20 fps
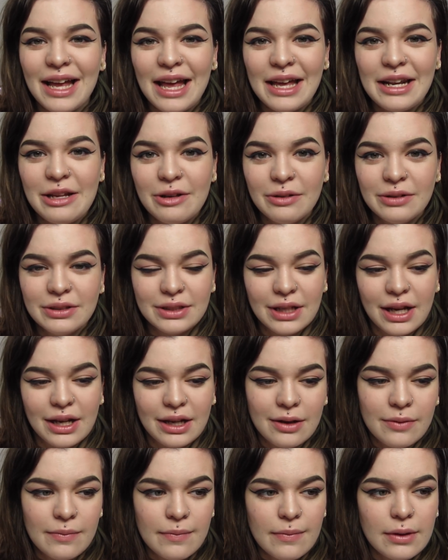And he was
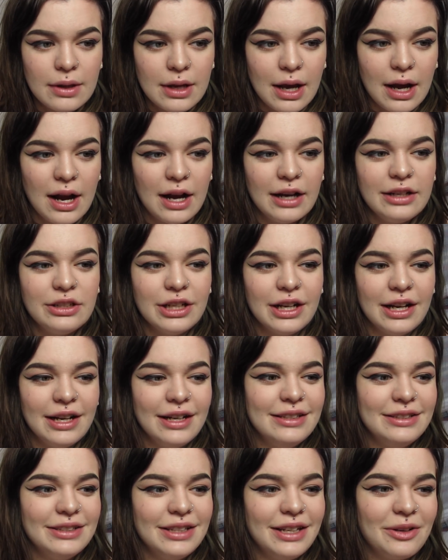like, hi
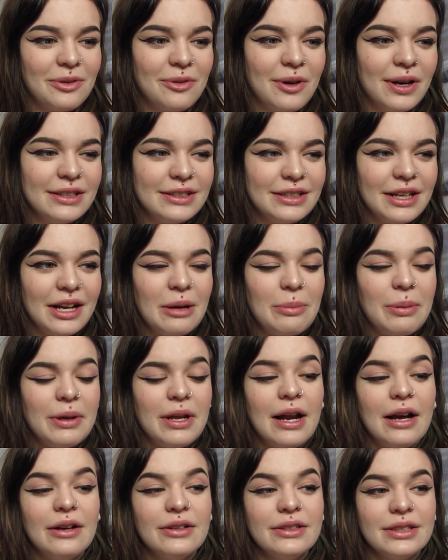Jazz, like what's up?
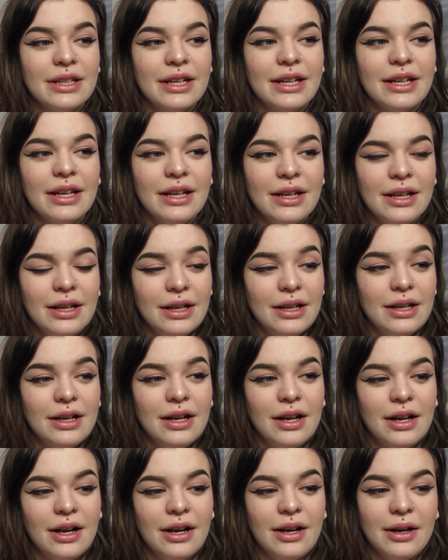And I was like,
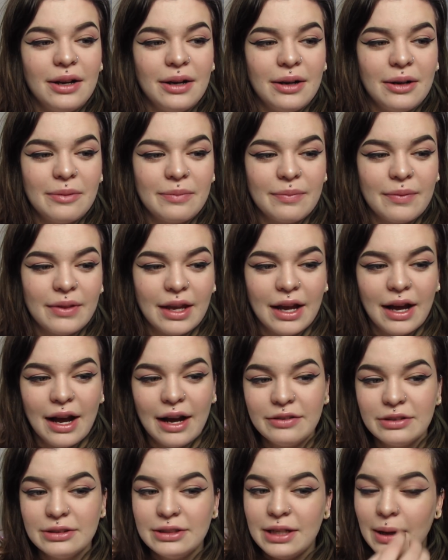um, I
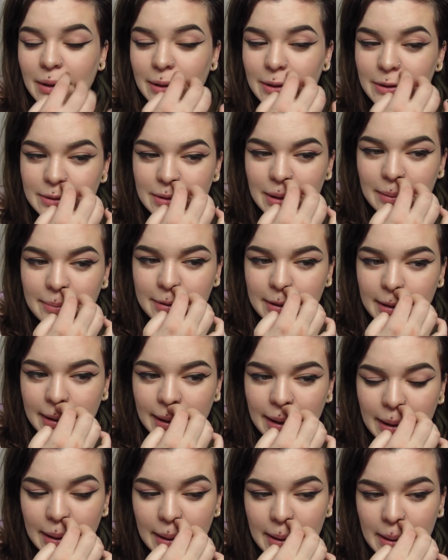have to tell you
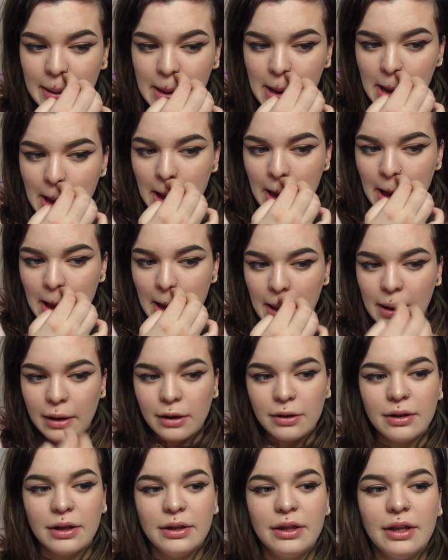something.
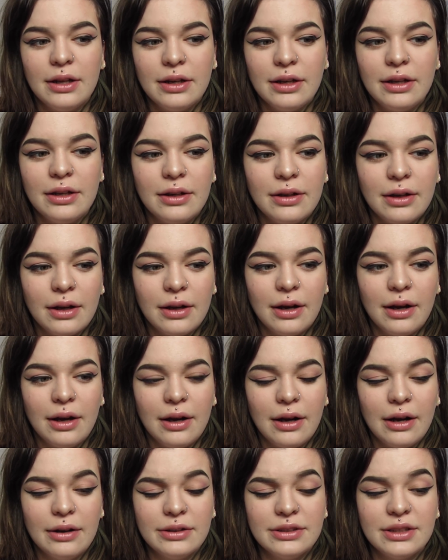And then
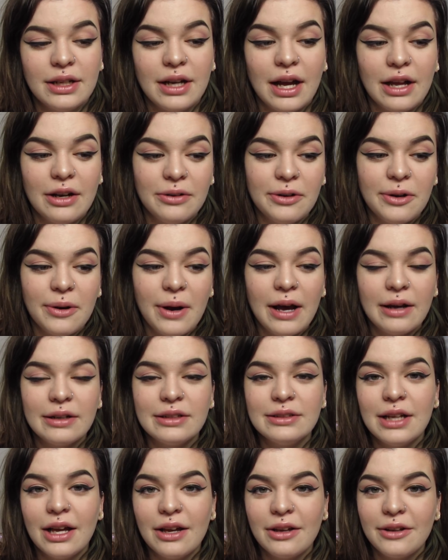uh, I was like, I don't know how
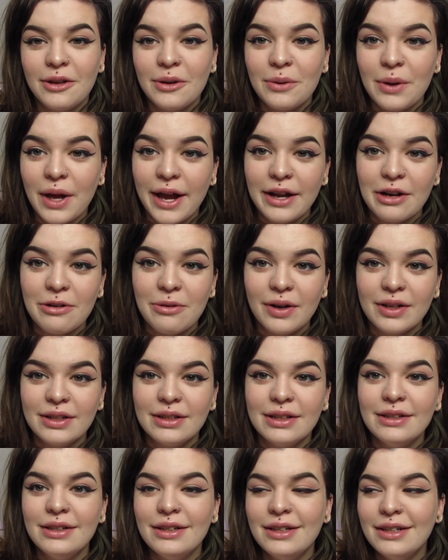to tell you, I don't
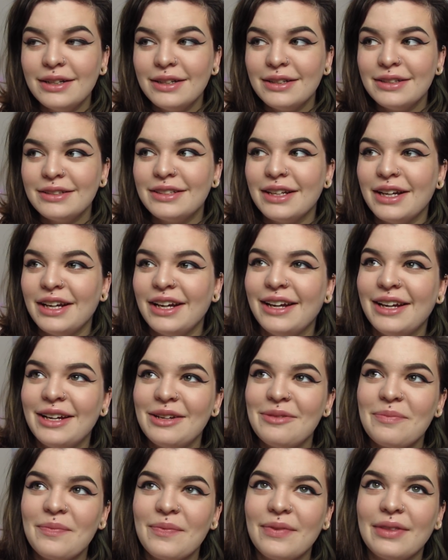want to say
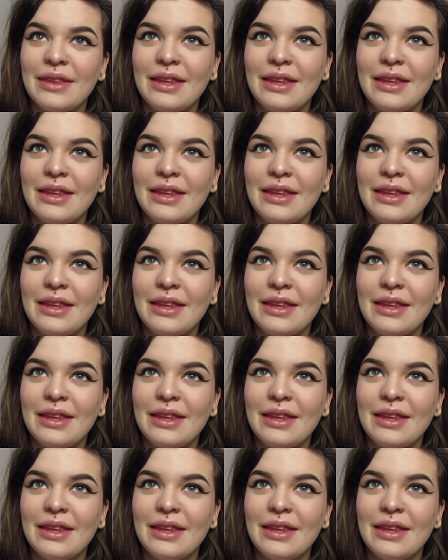it.